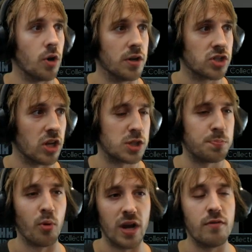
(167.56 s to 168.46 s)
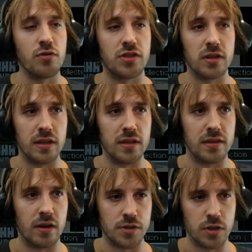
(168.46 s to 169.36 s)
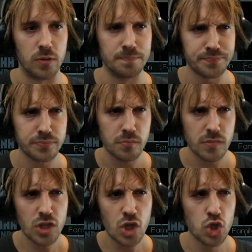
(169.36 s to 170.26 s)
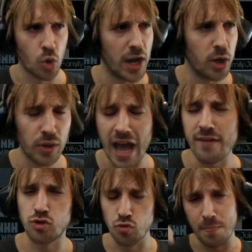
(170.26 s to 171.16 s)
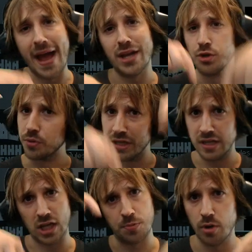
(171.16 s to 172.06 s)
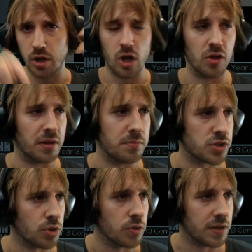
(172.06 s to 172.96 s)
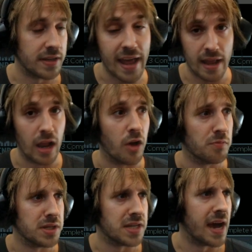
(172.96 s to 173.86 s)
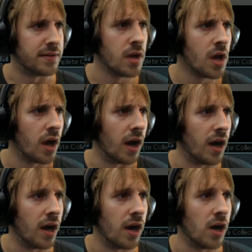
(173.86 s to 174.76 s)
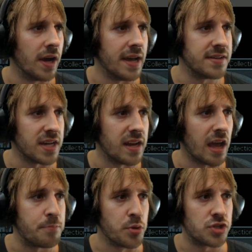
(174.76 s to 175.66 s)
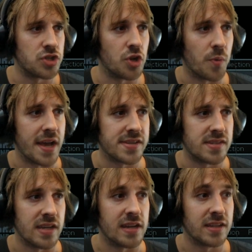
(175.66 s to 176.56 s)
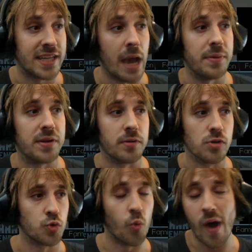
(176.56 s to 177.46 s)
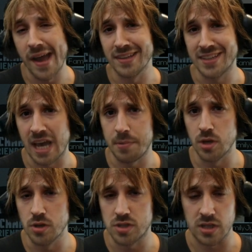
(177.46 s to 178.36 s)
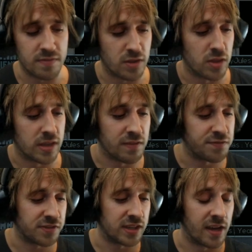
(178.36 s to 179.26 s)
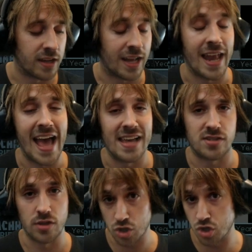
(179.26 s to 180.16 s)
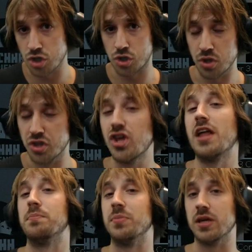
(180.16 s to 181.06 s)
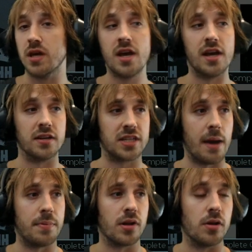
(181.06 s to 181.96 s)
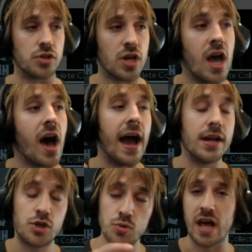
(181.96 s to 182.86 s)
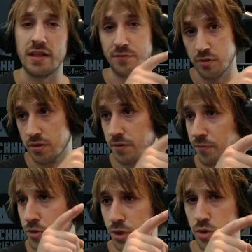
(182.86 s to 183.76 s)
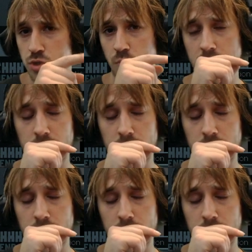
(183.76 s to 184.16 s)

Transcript: it's gonna export everything in there, you know. So I don't have to manually export all of them. So that allowed me that. And then I put the rest in capitals. Why in capitals? Even if class should not be in capitals, I do that for those one, you